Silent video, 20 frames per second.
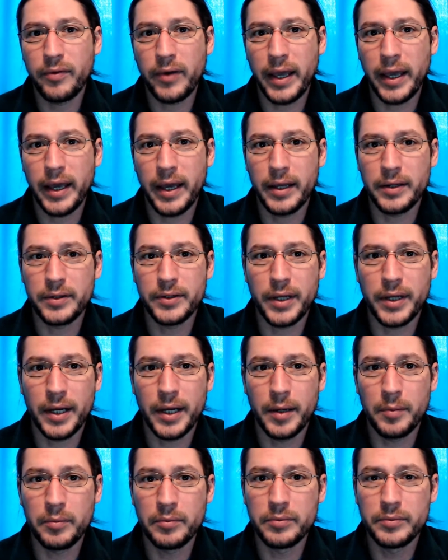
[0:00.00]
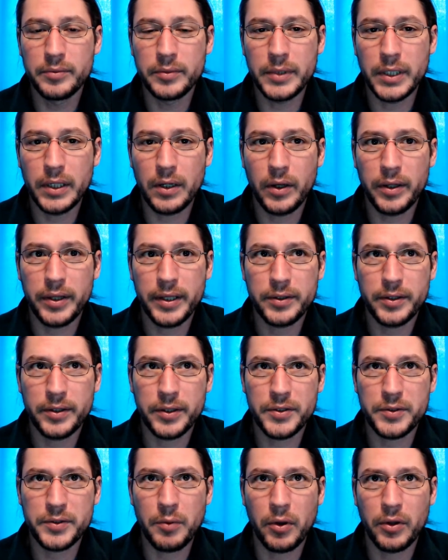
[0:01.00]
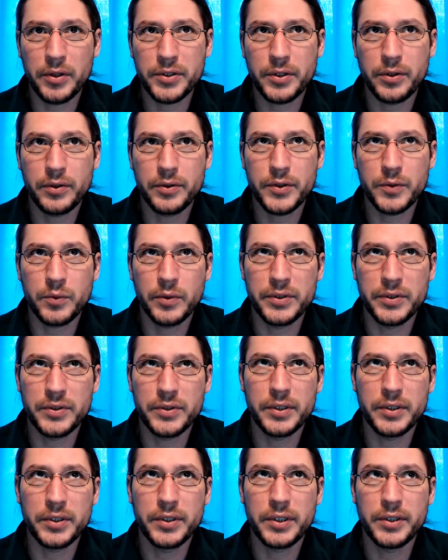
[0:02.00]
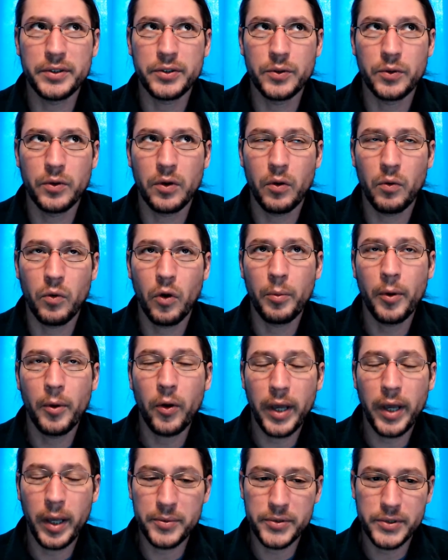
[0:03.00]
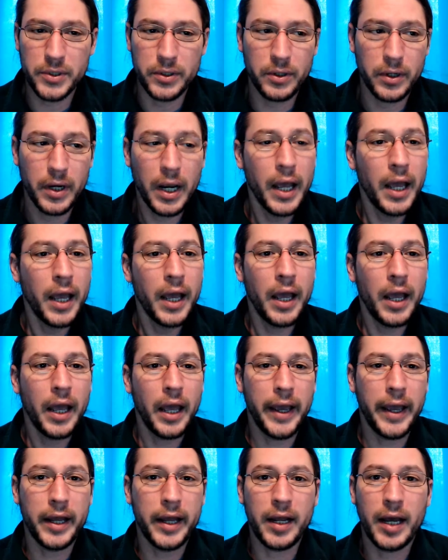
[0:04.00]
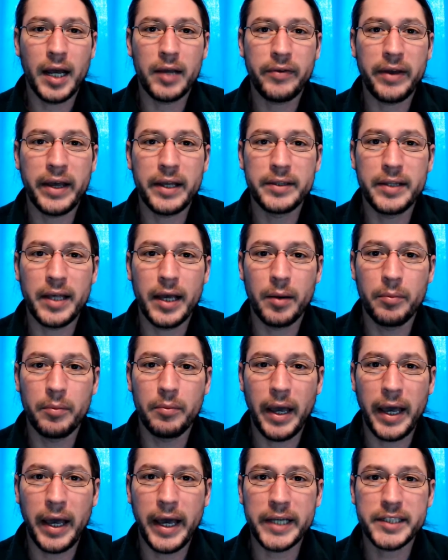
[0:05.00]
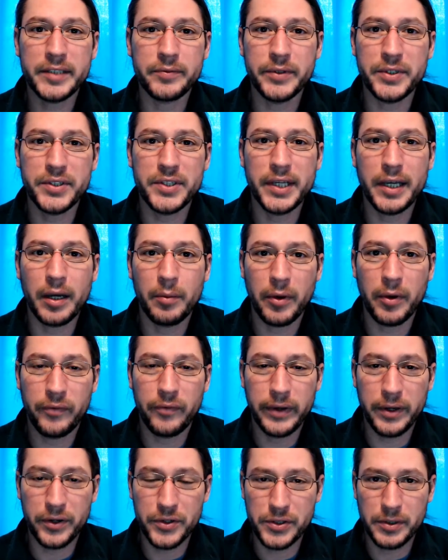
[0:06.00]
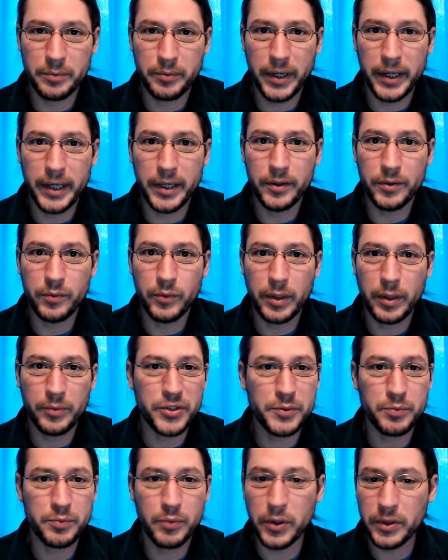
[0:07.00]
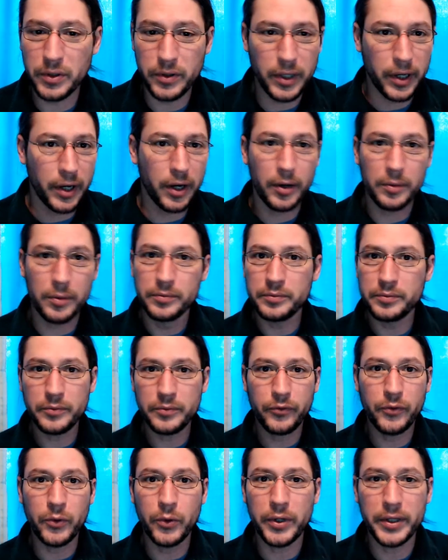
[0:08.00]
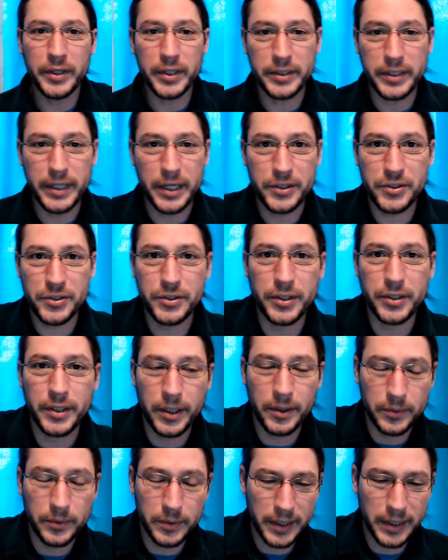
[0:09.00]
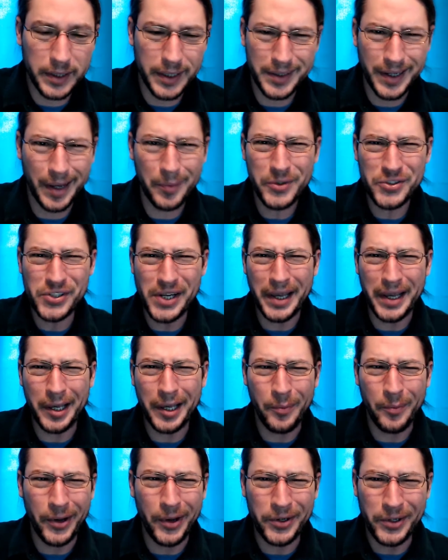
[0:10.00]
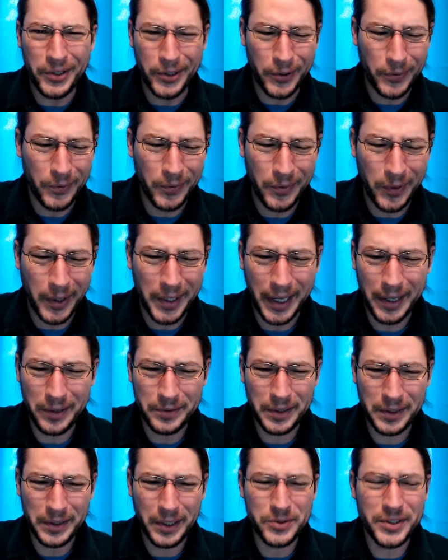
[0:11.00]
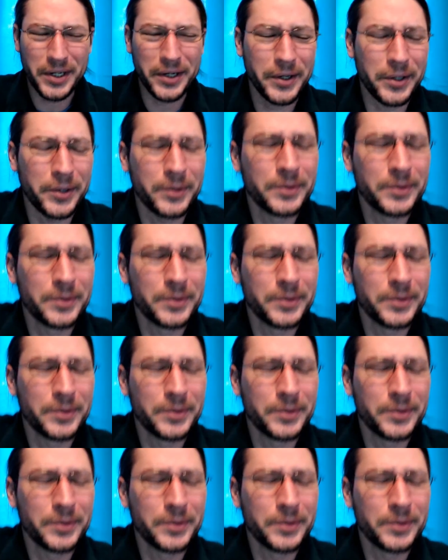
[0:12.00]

And, you know, I think the smallest, cutest ones that you can do are a robo hamster. And I've had them actively seek out my fingers to bite when I'm just putting their food in the dish, you know. And I'm a giant compared to you. Like, how dare you?